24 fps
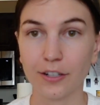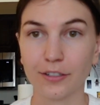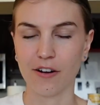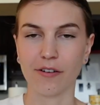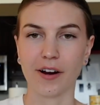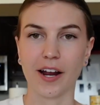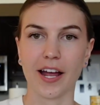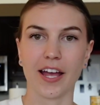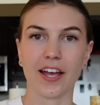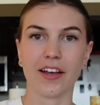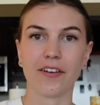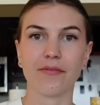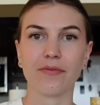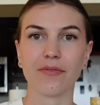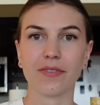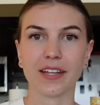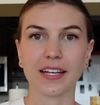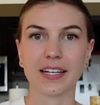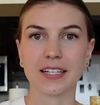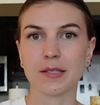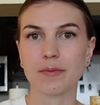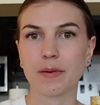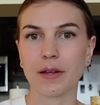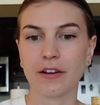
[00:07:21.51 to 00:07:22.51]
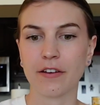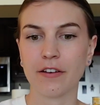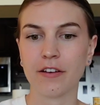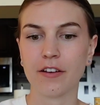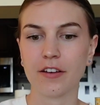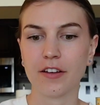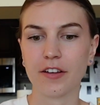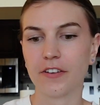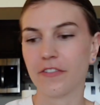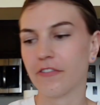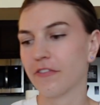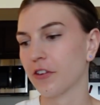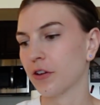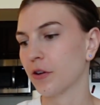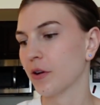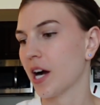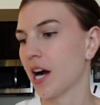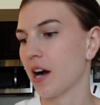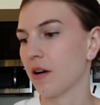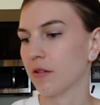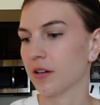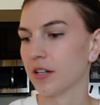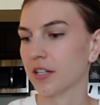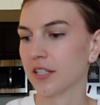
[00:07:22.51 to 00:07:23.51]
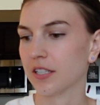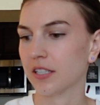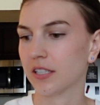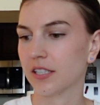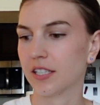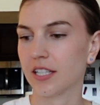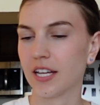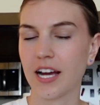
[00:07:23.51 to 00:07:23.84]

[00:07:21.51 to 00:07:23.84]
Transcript: All right, it's been a few hours.